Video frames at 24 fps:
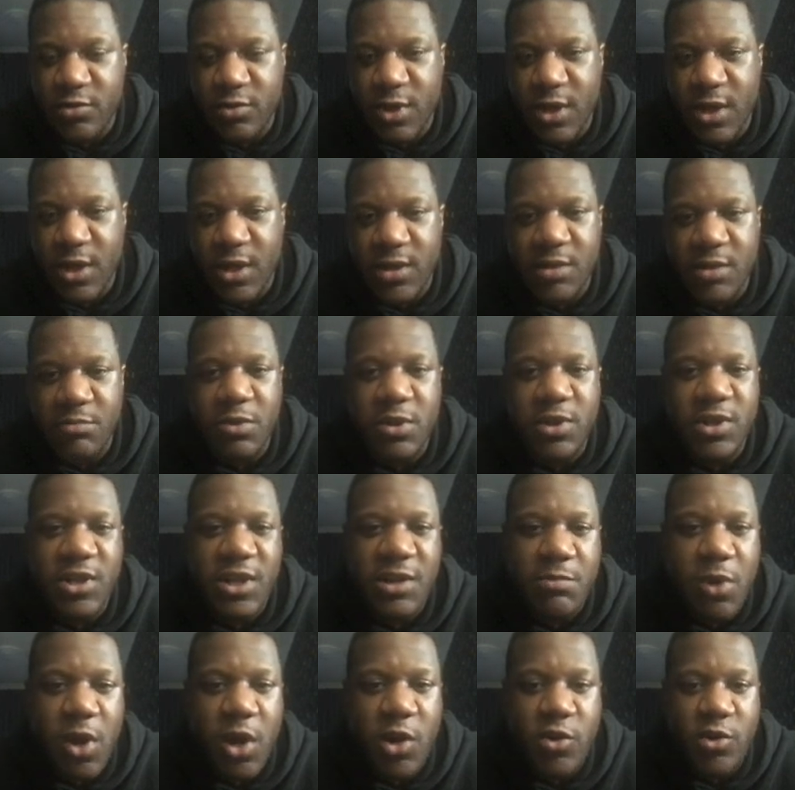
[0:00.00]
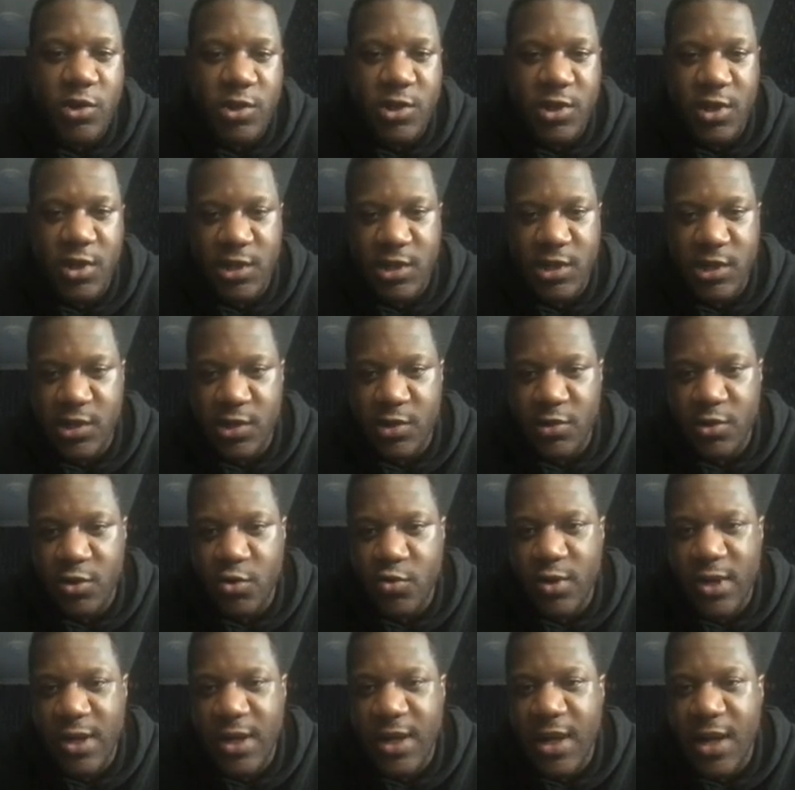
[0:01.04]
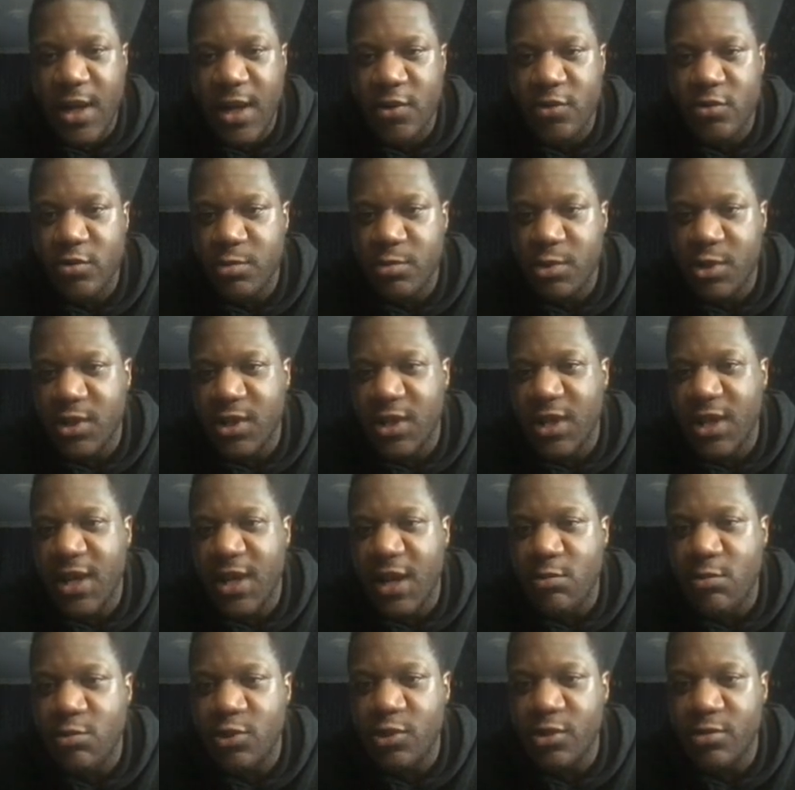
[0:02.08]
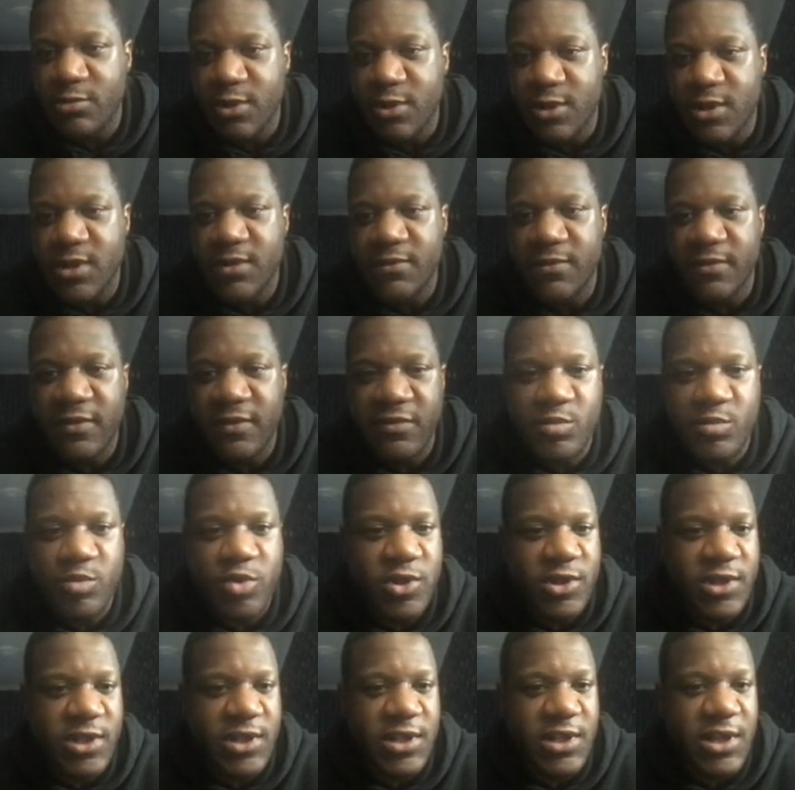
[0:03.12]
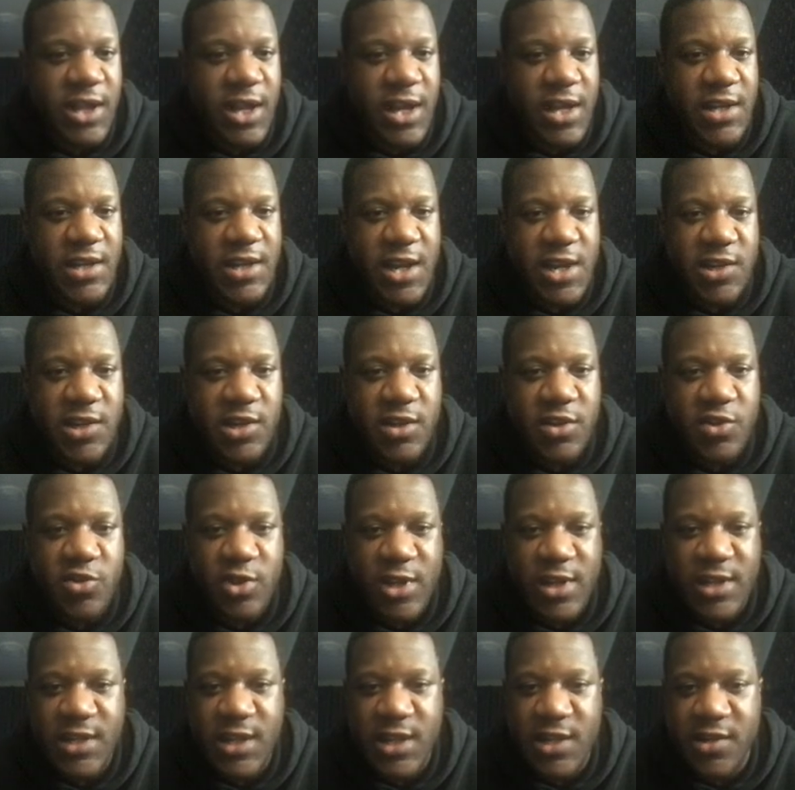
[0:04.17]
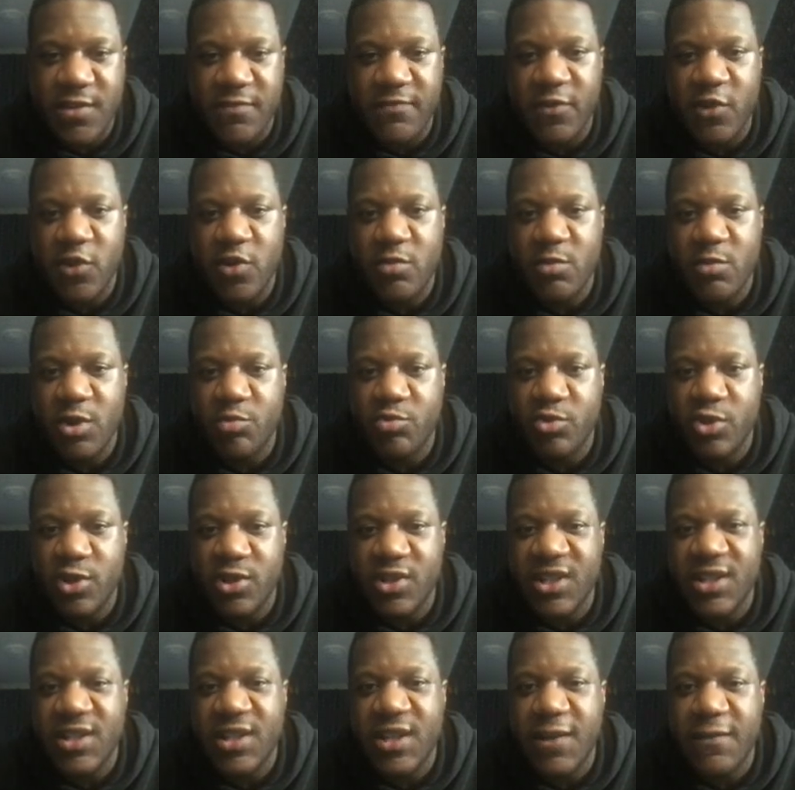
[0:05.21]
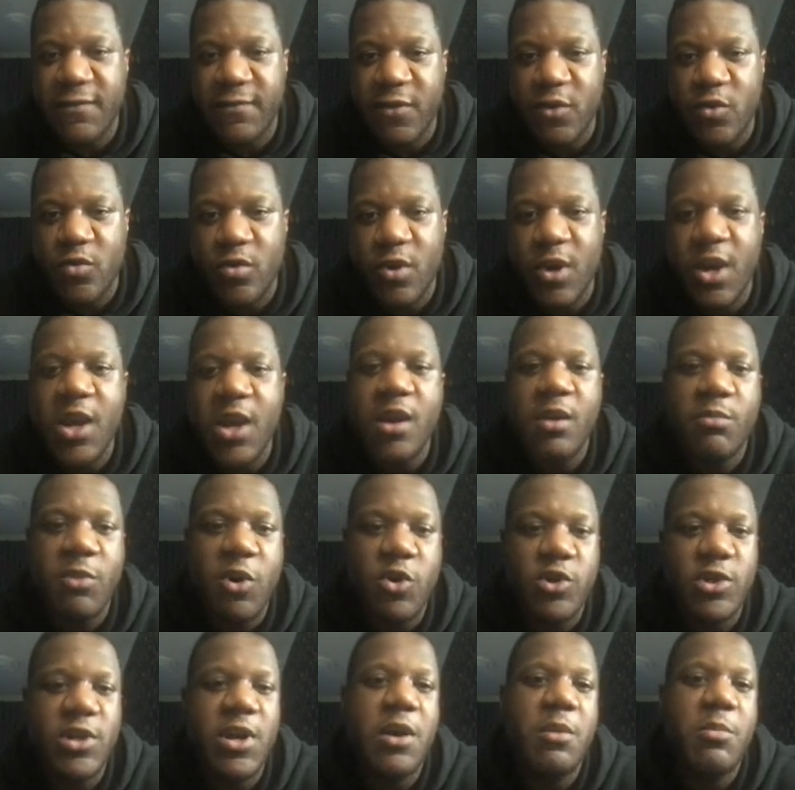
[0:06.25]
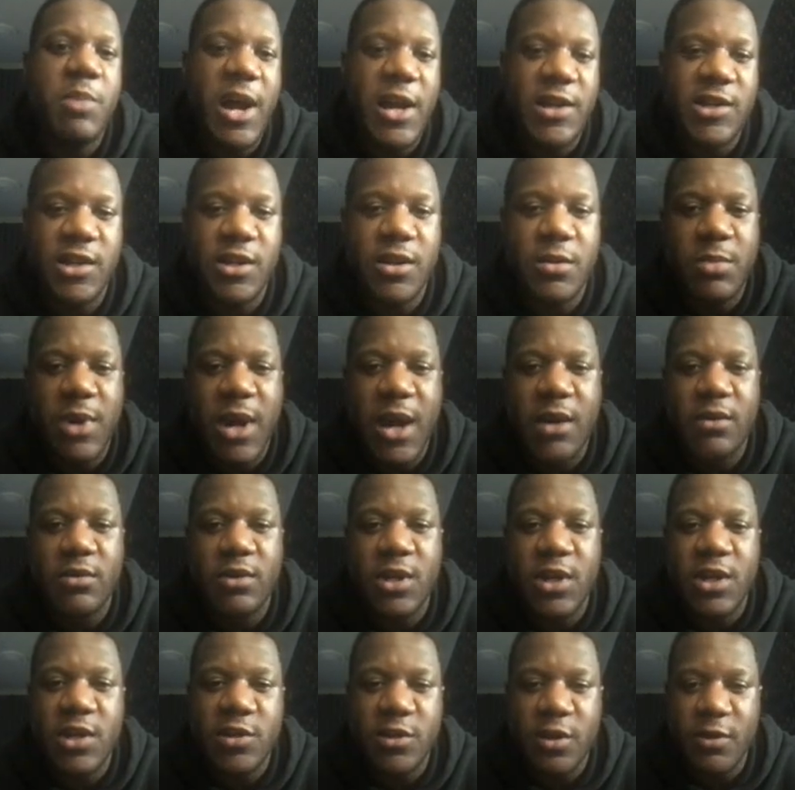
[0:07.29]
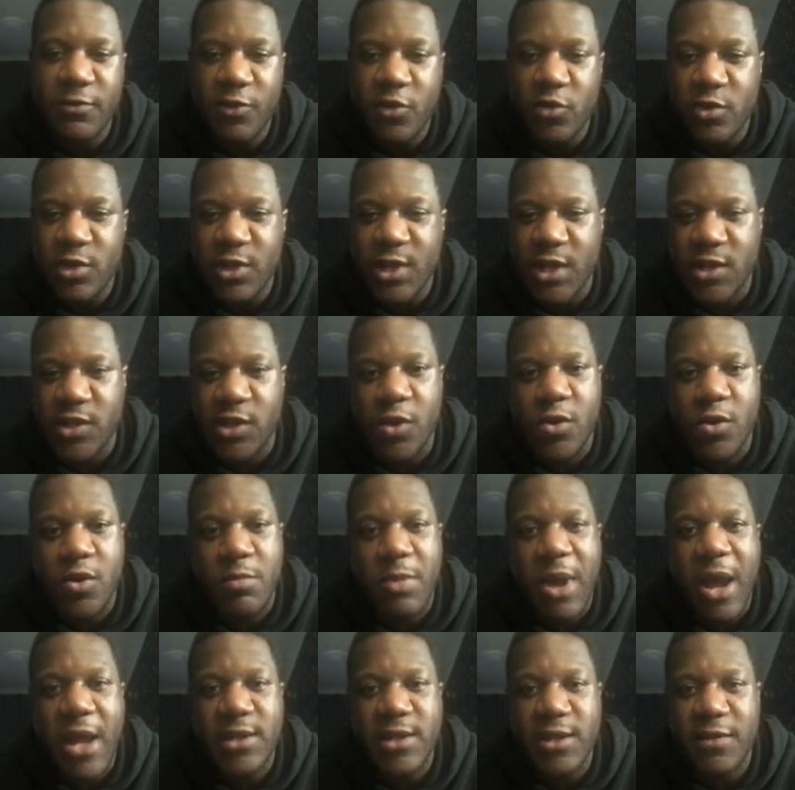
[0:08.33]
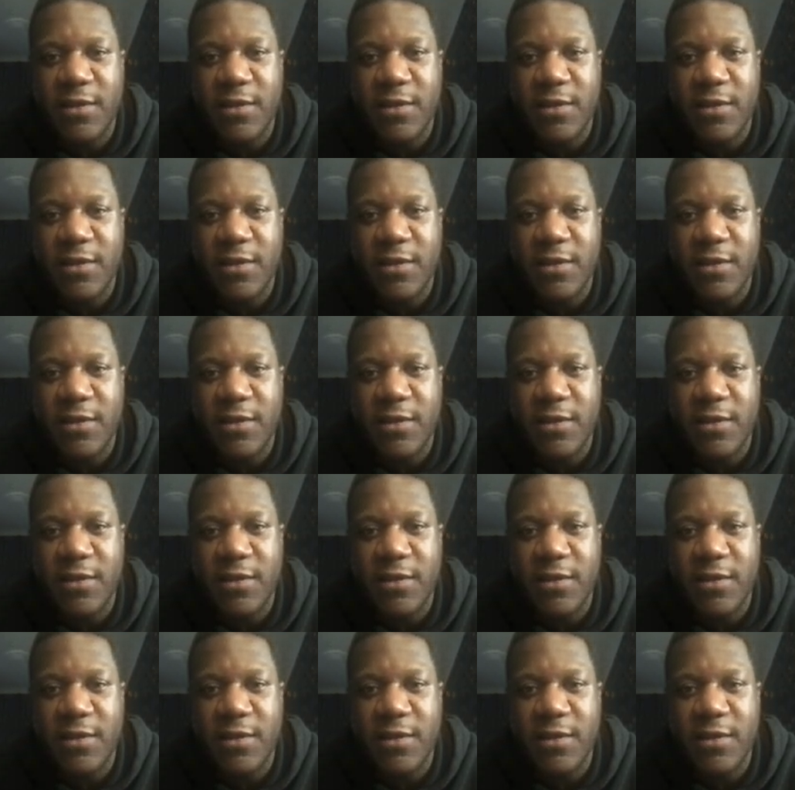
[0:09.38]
uh, dem democratizes sorry, green candles because it enables communities of other projects to get attention and transaction volume on the projects they feel most passionate about. So, of course, that's going back to